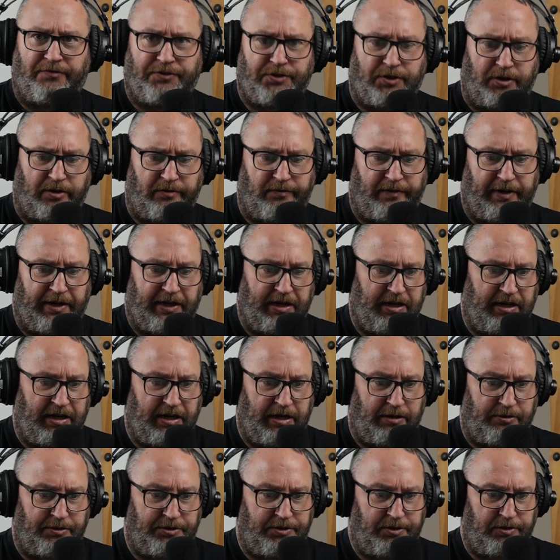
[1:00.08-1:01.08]
photography?
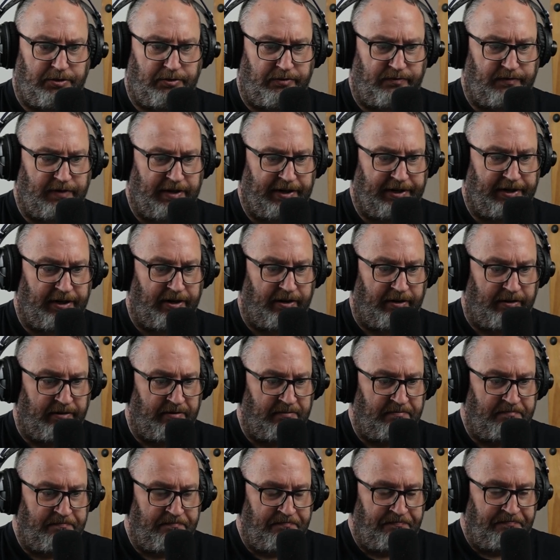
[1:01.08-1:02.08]
How could you do fine art?
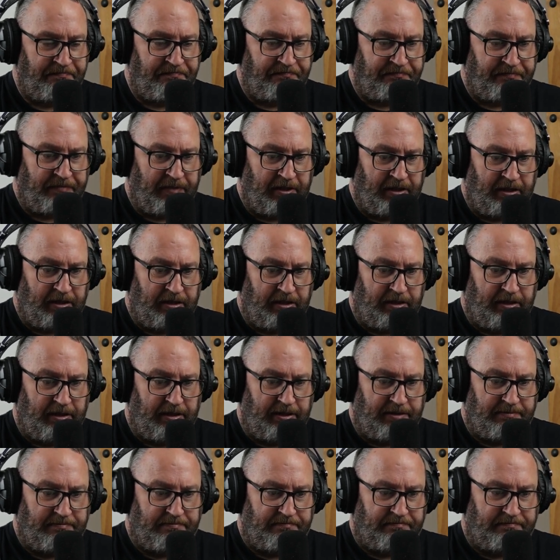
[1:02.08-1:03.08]

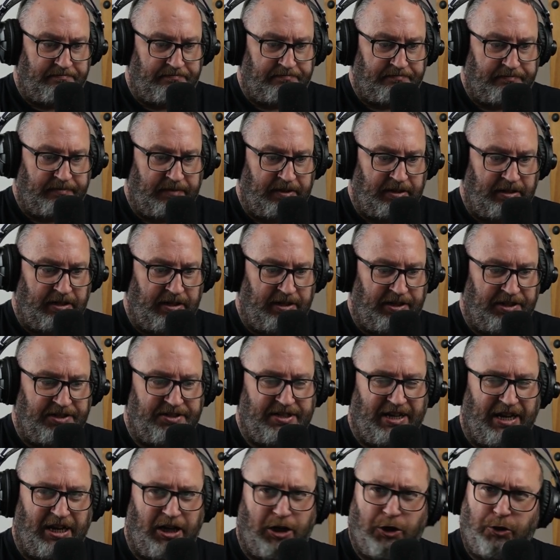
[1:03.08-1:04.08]
And it's
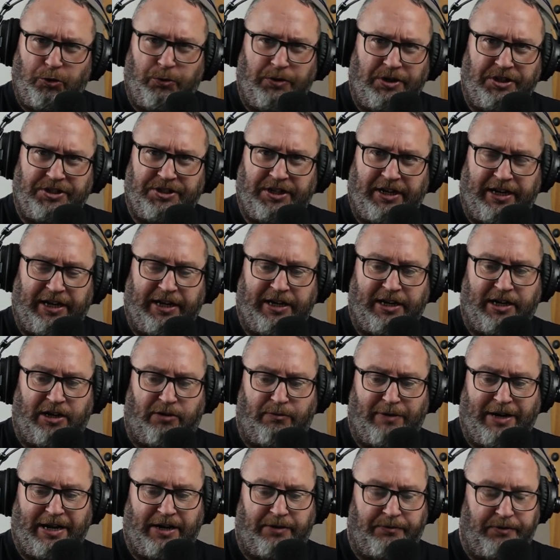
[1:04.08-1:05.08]
that lunacy
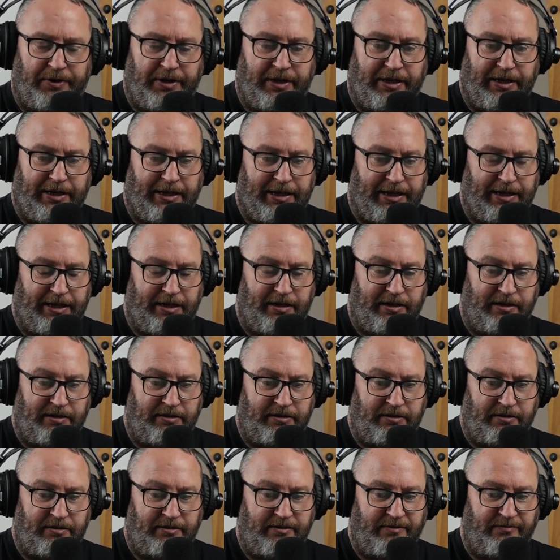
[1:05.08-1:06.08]
around
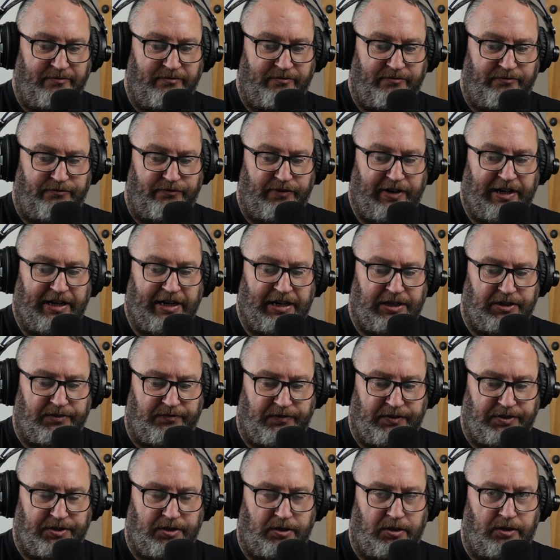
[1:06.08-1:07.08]
freelance
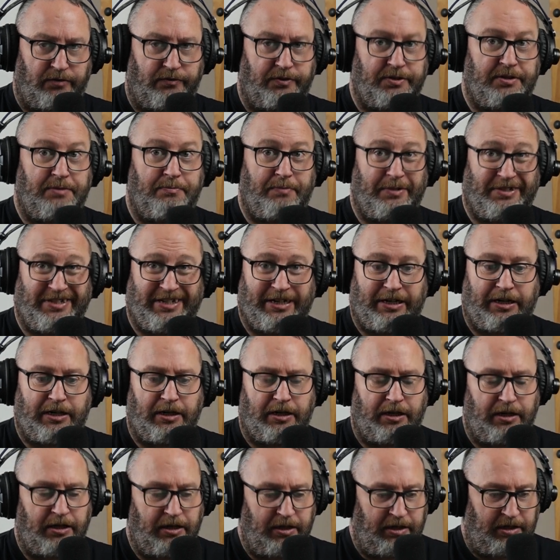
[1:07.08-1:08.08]
photographers in
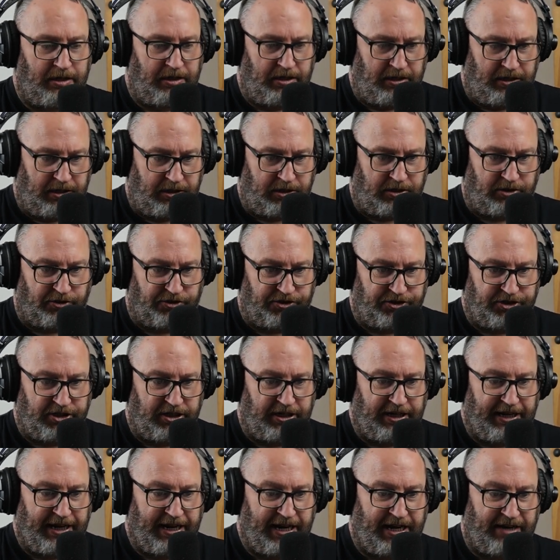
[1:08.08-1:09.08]
particular,
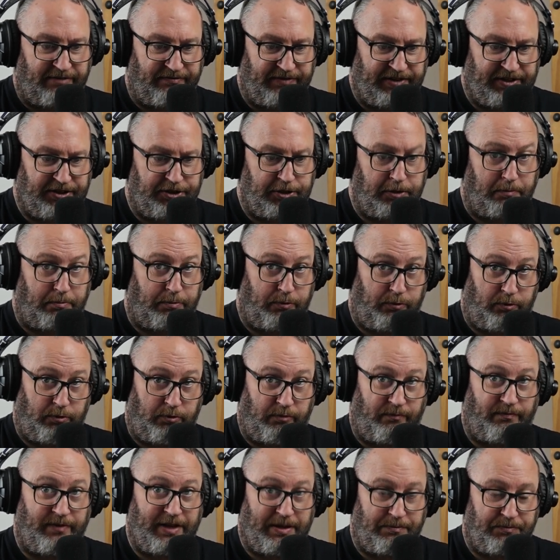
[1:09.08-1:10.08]
constantly having to
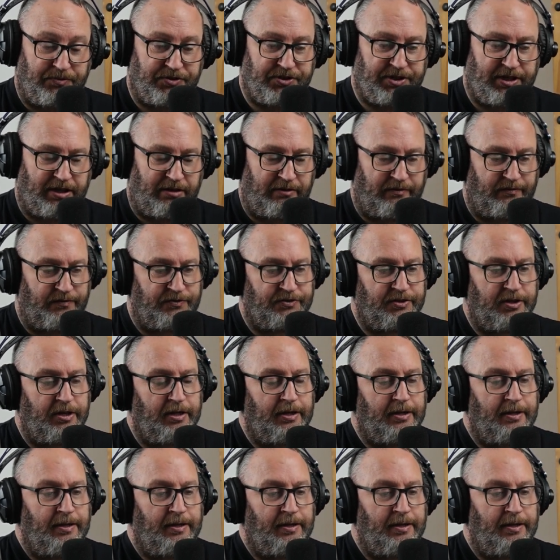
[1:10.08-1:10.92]
prove themselves